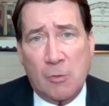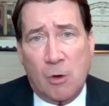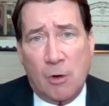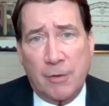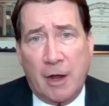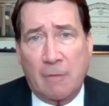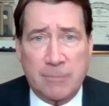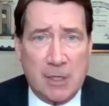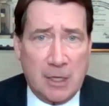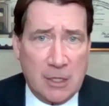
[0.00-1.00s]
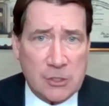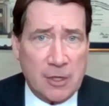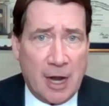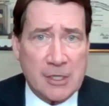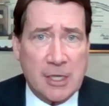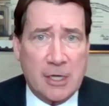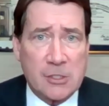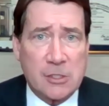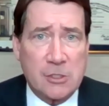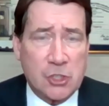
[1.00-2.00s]
in the world now. It's the United
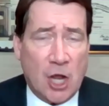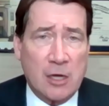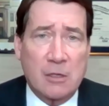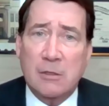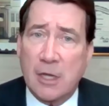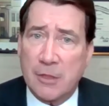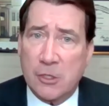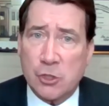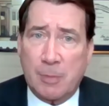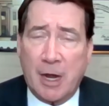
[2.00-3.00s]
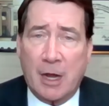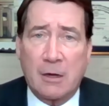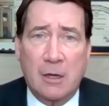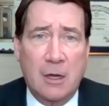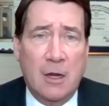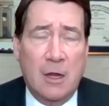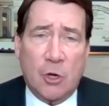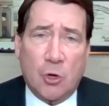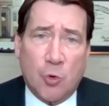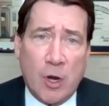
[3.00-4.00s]
States, China, and then Japan.
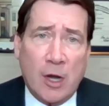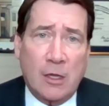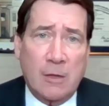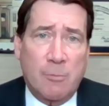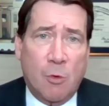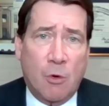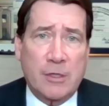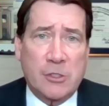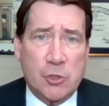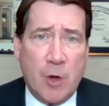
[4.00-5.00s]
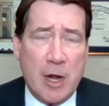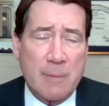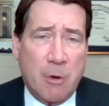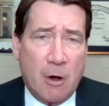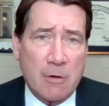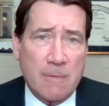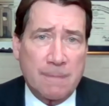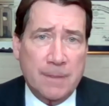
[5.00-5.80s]
They're critically important as a trading partner.